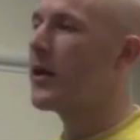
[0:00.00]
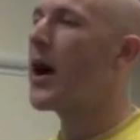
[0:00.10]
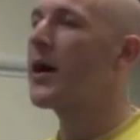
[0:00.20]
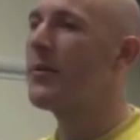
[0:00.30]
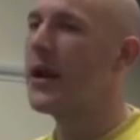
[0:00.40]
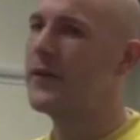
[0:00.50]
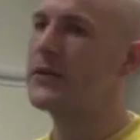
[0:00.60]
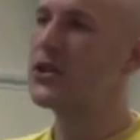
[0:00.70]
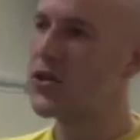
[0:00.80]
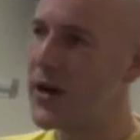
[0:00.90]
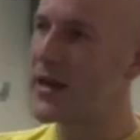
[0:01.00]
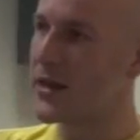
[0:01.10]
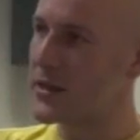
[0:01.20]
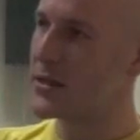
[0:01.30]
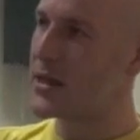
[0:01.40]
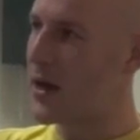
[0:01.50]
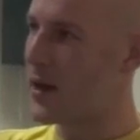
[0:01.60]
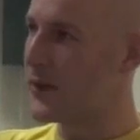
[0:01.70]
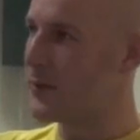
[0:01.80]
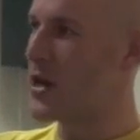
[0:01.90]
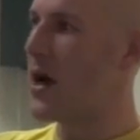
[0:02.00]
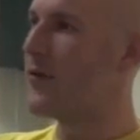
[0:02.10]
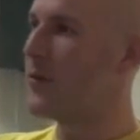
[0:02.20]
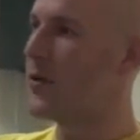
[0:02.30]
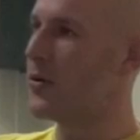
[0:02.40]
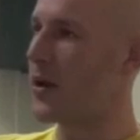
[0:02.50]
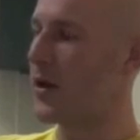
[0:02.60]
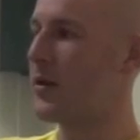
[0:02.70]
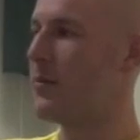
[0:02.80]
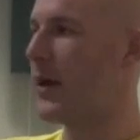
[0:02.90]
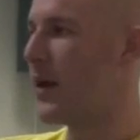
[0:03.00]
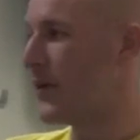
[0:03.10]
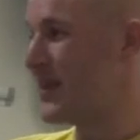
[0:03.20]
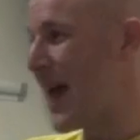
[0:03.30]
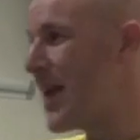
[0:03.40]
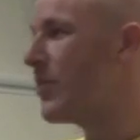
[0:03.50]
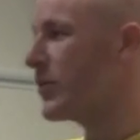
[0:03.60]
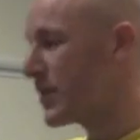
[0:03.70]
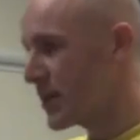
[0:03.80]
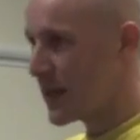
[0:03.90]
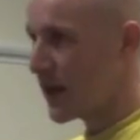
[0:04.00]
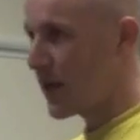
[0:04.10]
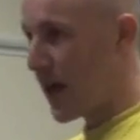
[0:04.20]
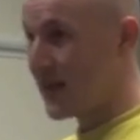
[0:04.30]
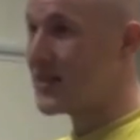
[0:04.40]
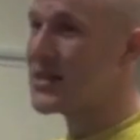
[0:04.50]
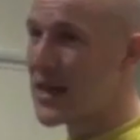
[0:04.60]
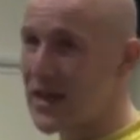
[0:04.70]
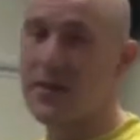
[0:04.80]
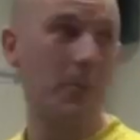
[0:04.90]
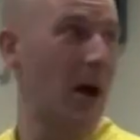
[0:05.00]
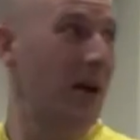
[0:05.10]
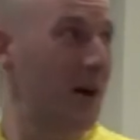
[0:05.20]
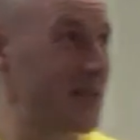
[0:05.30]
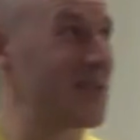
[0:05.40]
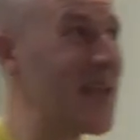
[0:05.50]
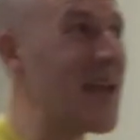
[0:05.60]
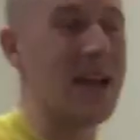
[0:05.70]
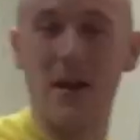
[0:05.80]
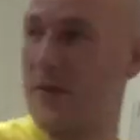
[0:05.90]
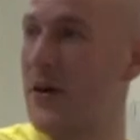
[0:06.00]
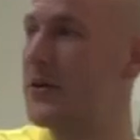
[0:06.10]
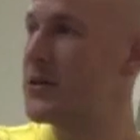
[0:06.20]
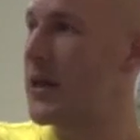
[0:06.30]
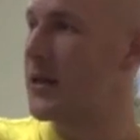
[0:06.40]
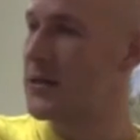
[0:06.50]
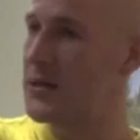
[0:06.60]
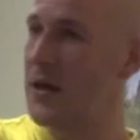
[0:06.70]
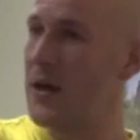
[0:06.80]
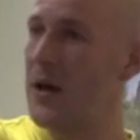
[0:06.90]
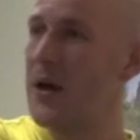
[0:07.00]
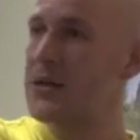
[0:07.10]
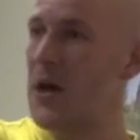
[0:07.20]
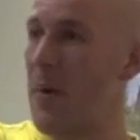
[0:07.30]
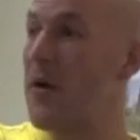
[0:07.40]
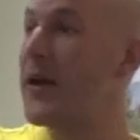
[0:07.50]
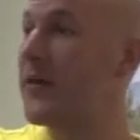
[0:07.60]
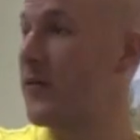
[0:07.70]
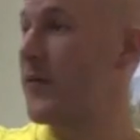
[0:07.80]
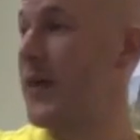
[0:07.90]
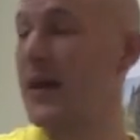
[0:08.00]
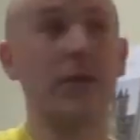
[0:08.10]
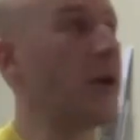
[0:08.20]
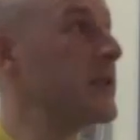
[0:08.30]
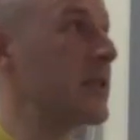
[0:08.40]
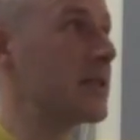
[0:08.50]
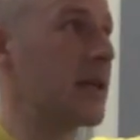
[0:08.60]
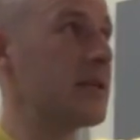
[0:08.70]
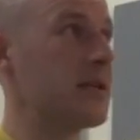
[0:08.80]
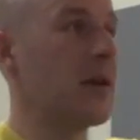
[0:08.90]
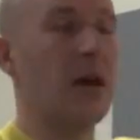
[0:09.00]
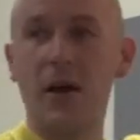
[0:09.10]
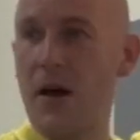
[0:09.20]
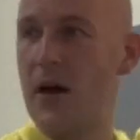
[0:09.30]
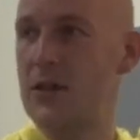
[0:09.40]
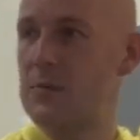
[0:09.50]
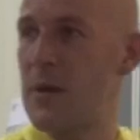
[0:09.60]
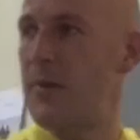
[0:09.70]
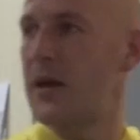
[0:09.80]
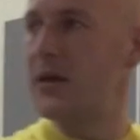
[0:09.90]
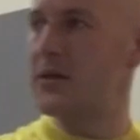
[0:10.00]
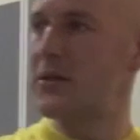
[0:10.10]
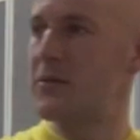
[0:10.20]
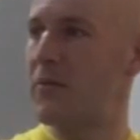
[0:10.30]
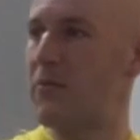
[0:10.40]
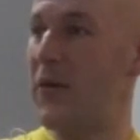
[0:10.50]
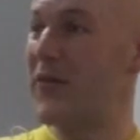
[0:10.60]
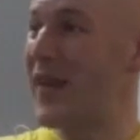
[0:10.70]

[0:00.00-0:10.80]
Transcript: Look, I can believe in trees because they're kind of observable, and I can believe in tables because I can see them, but I can't see any of those things. So my reasons for thinking those exist can't just be because I've